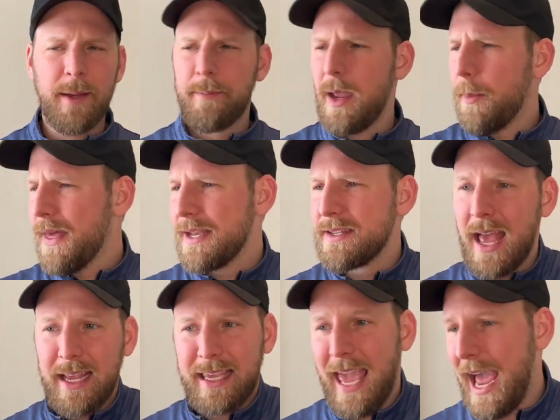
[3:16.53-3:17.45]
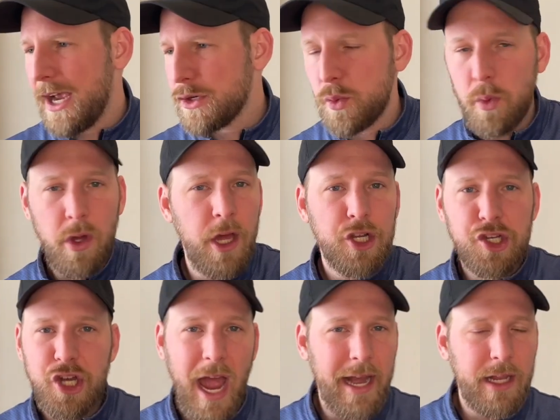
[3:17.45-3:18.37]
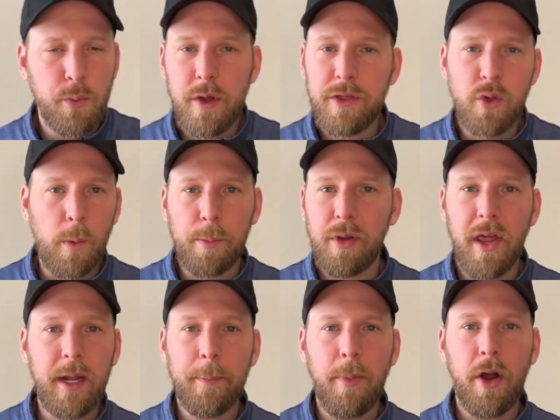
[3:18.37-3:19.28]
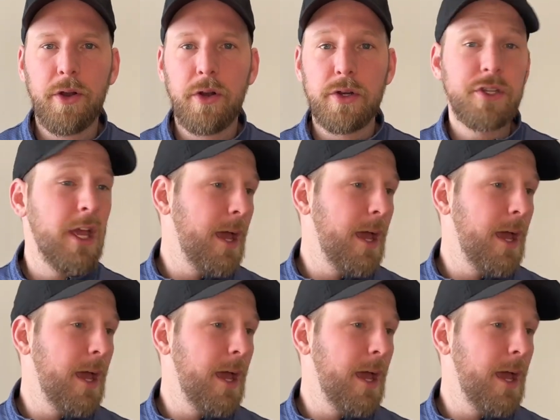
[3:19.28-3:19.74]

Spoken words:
Maybe that's casual chatting with your playing partners.